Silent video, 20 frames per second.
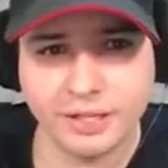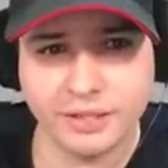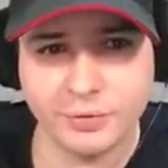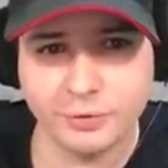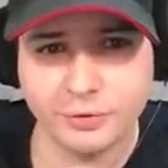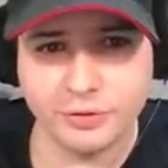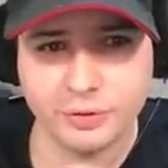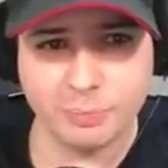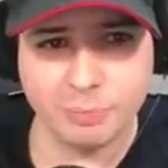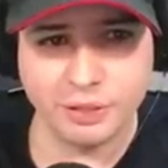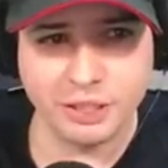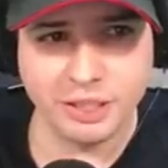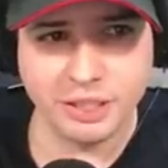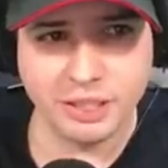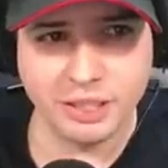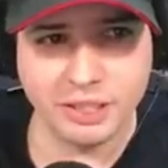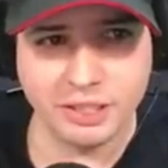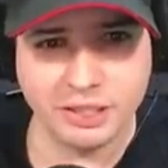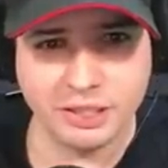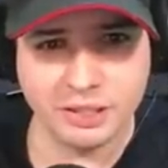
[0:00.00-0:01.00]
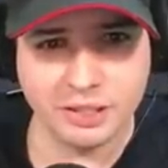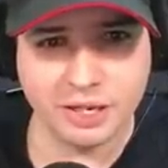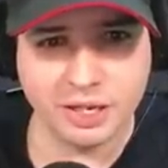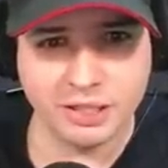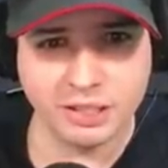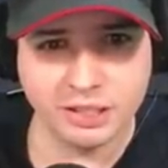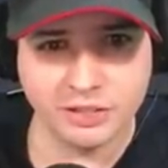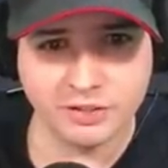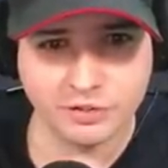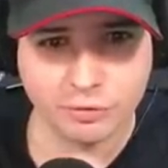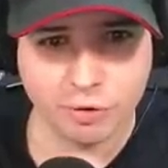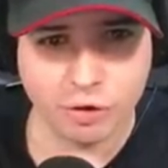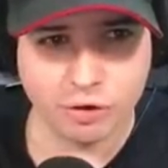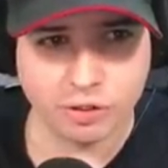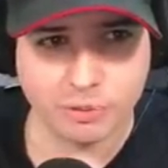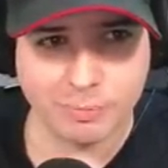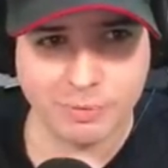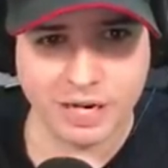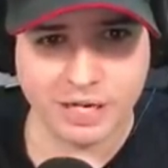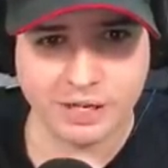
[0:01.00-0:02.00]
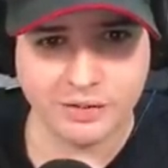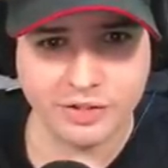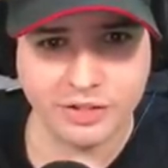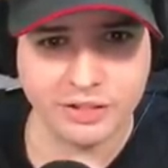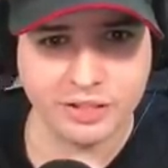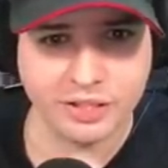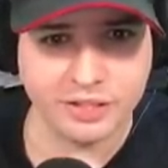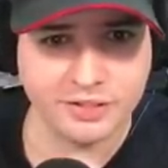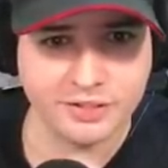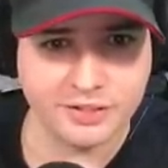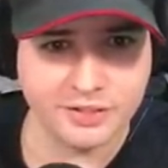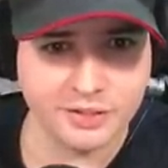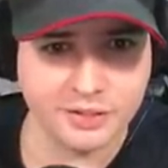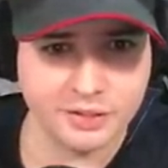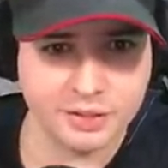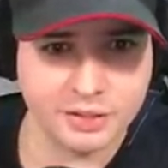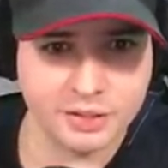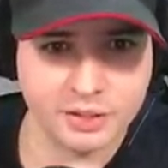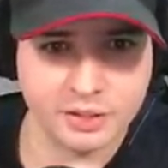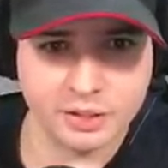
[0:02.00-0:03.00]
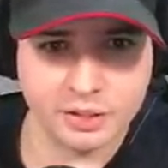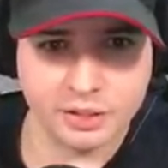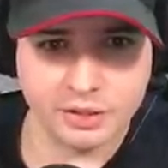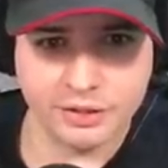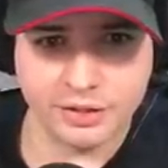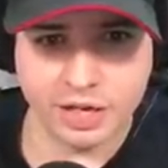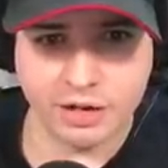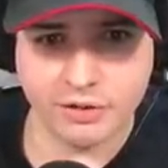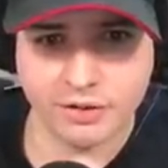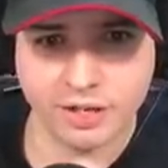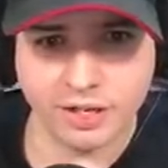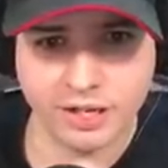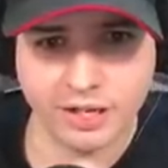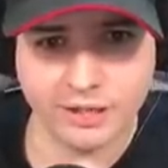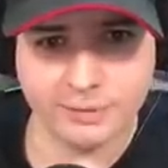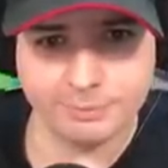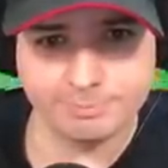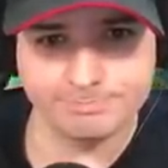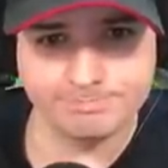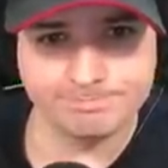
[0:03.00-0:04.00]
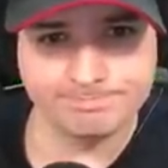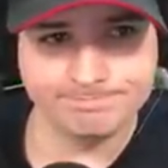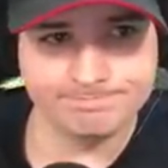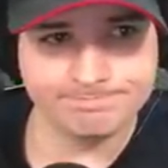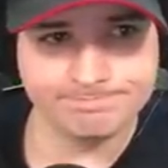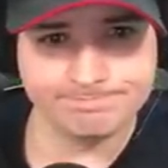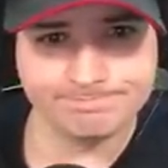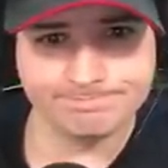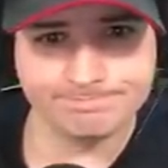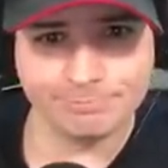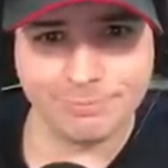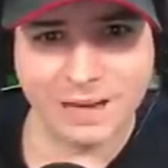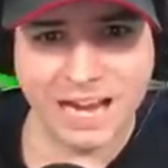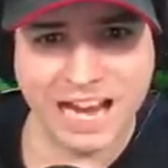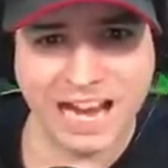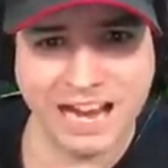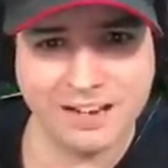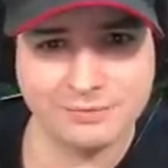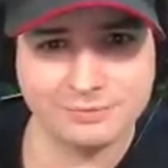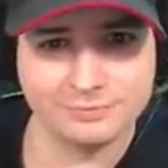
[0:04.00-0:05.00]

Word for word: used to be a little stronger back in the days. Now they're like, meh.